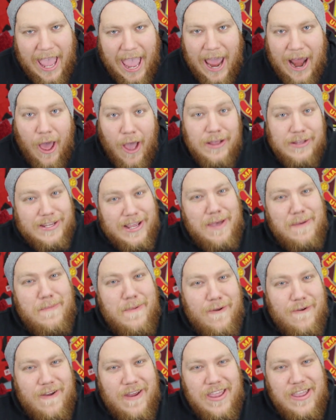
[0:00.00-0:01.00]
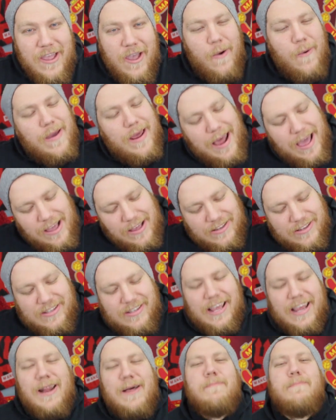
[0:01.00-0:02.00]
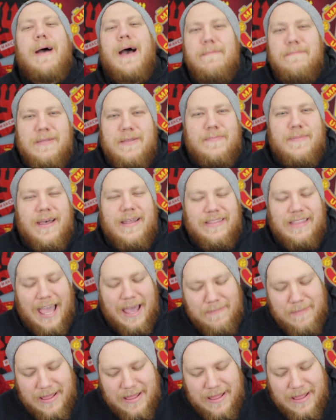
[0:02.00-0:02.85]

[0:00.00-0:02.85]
And Jose Mourinho it is, and I'm pumped about that.